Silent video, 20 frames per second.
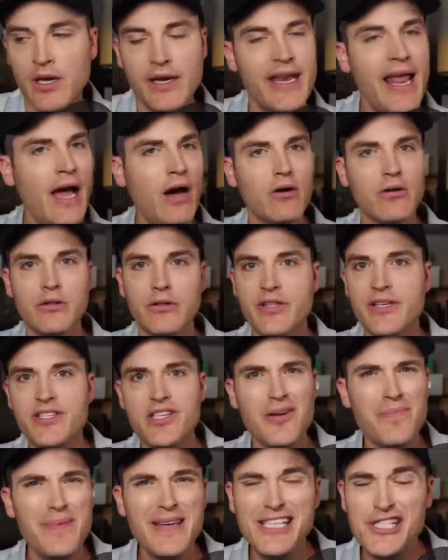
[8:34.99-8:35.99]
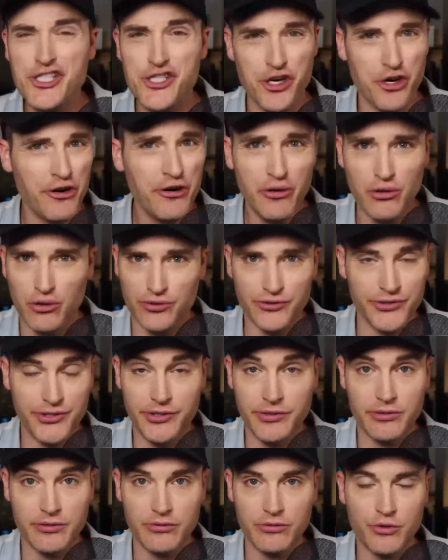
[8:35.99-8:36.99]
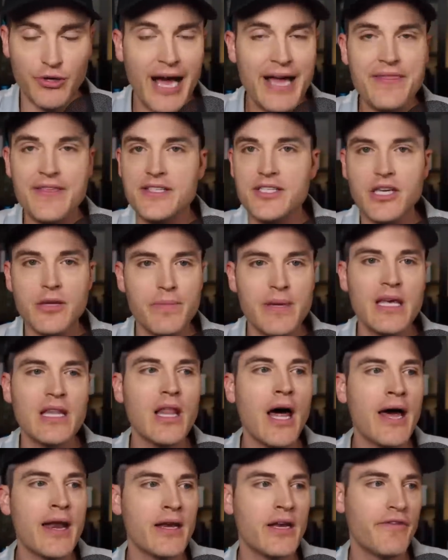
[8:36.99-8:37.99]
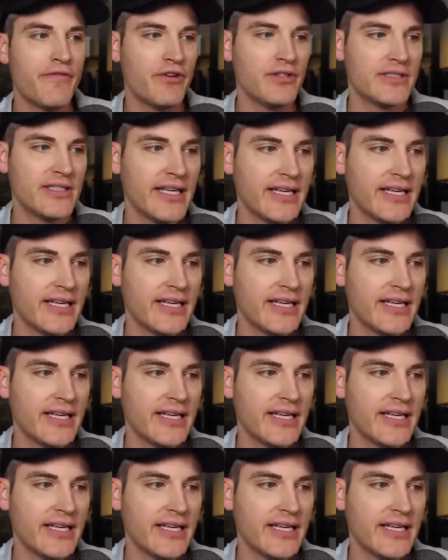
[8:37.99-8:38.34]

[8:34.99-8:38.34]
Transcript: Now, this could be journals, right? This could be a lot of different